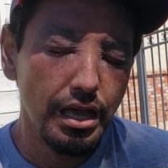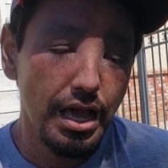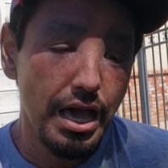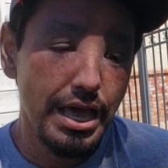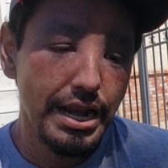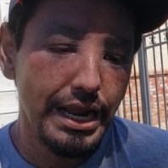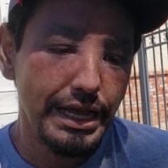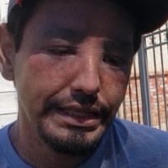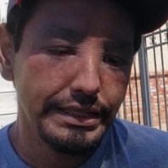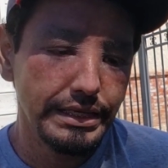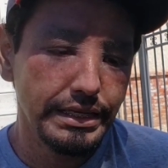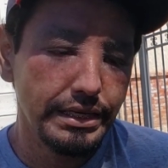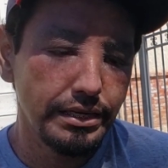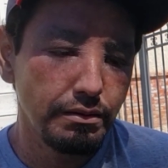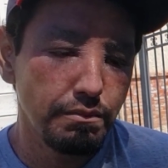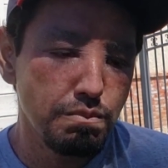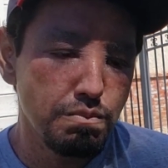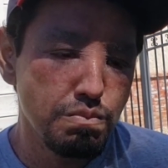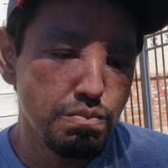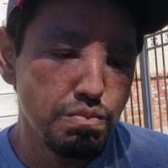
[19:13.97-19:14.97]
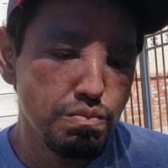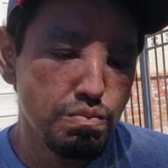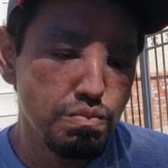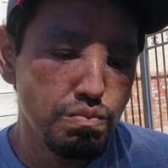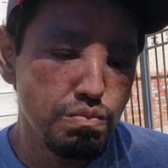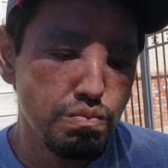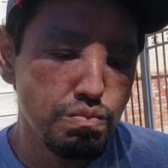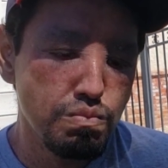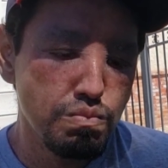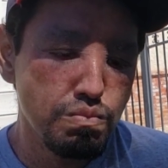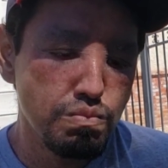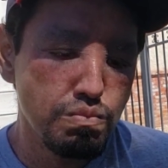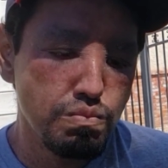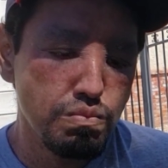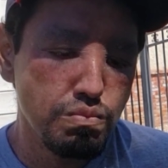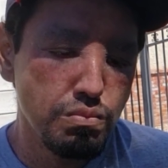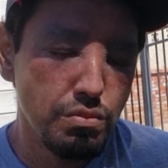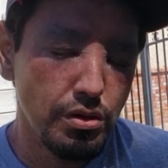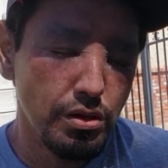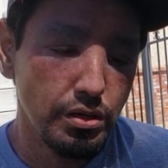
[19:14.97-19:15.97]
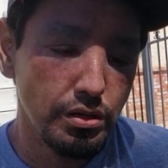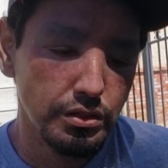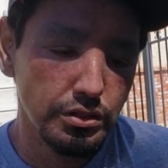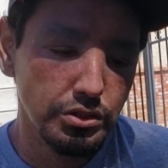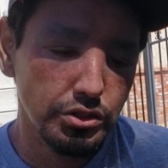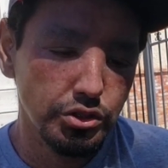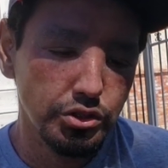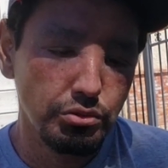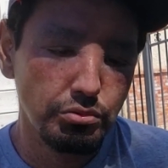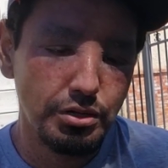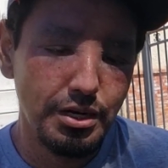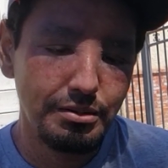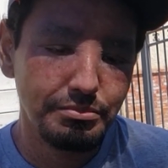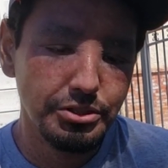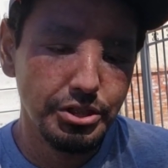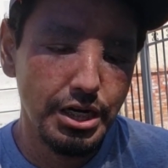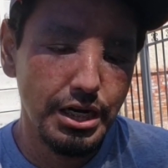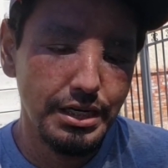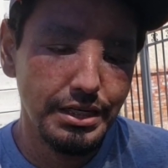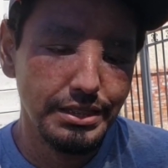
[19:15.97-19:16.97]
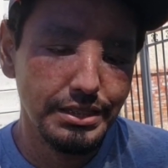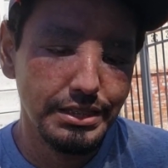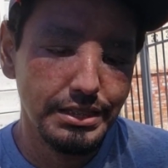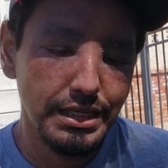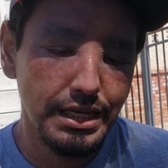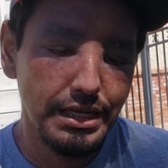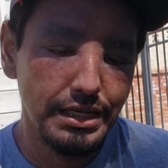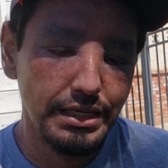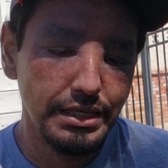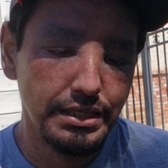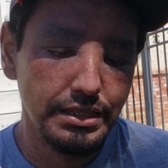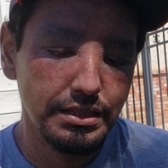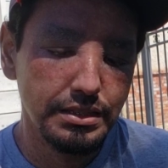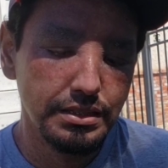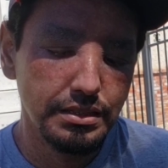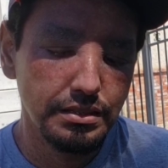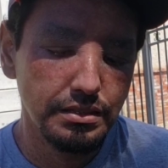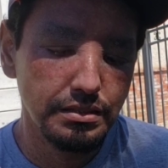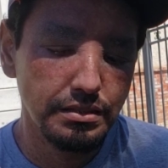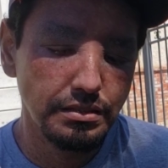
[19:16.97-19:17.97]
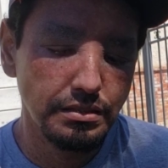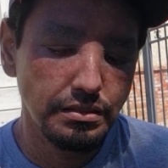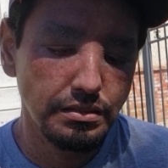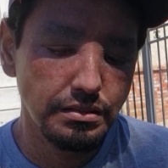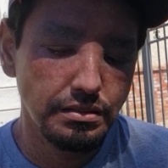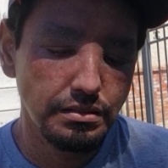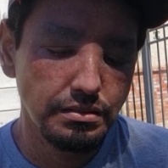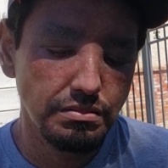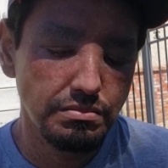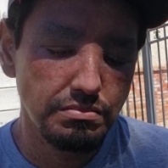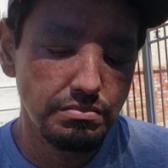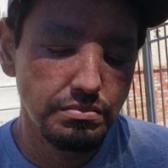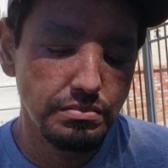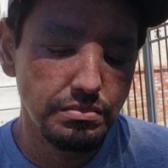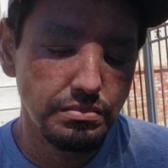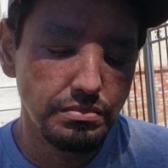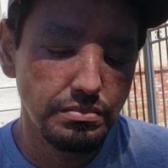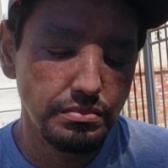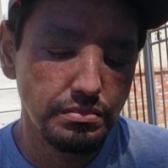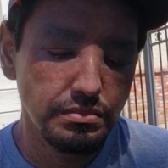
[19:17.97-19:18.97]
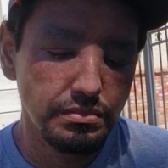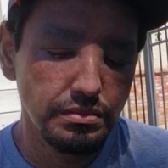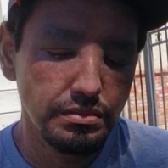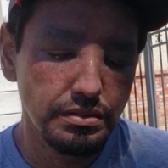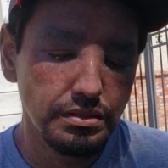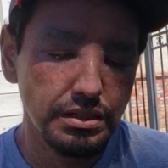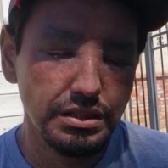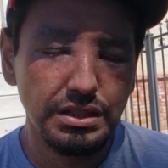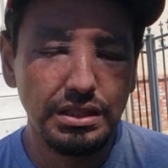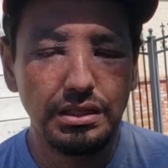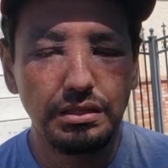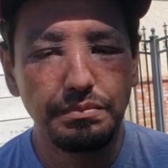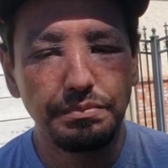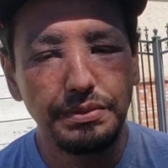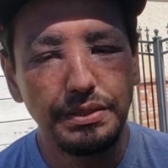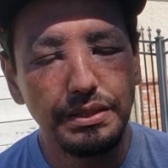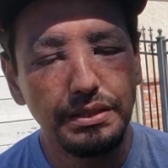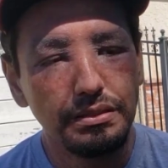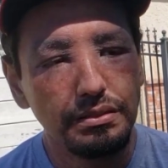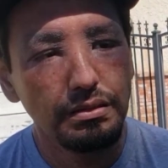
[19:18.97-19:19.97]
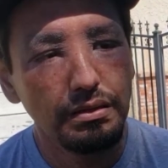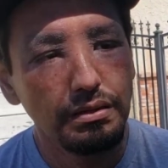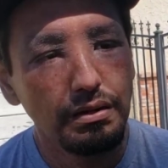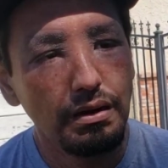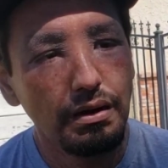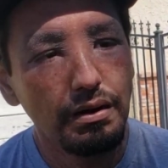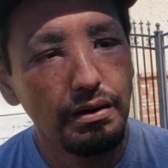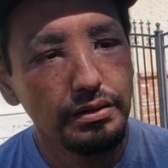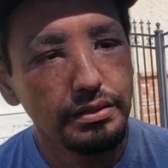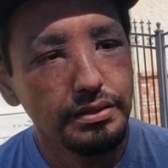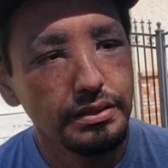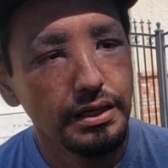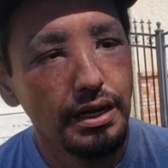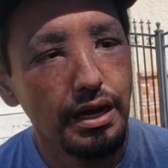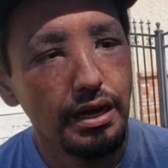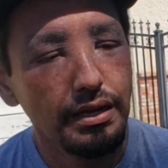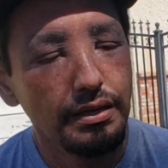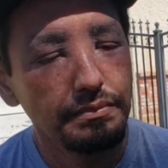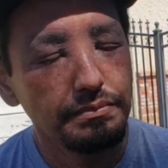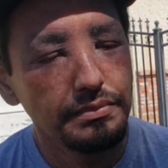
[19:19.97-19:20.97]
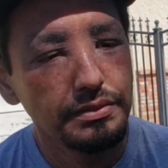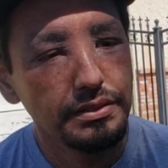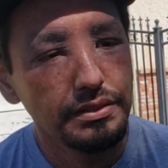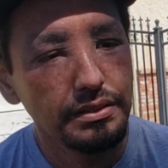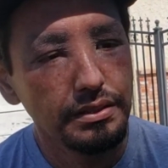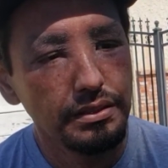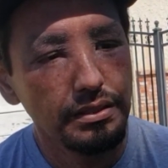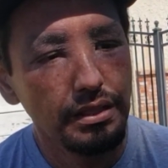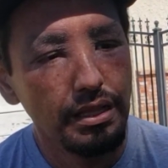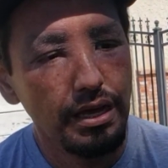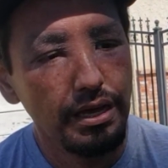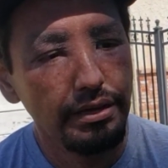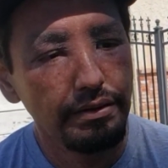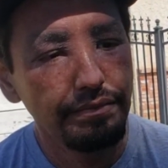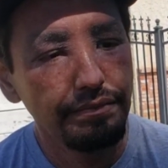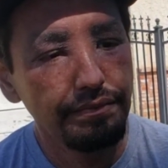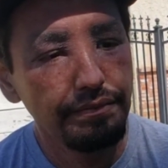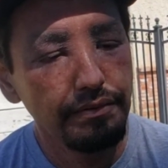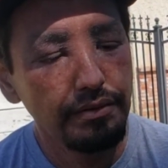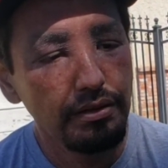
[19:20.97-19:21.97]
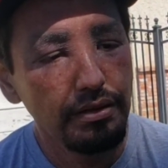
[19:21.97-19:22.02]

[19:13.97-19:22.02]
and I did it. So what I'm trying to say is, there's gonna be hard times in life.